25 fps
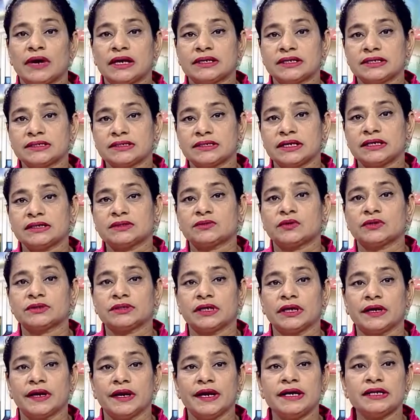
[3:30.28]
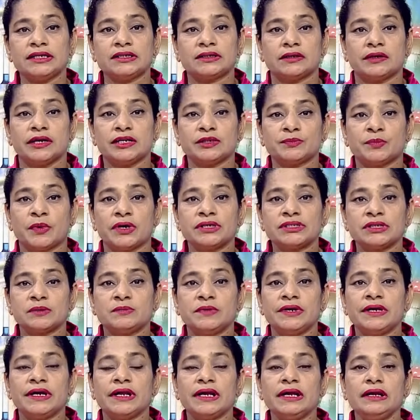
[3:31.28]
matchsticks or cigarettes,
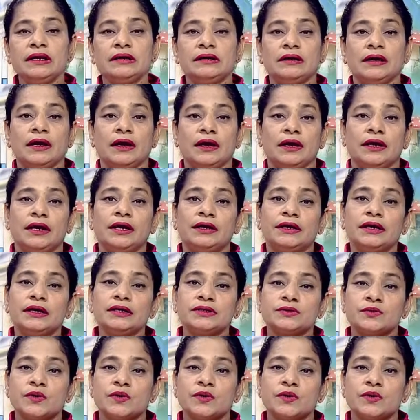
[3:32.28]
responsibility Heating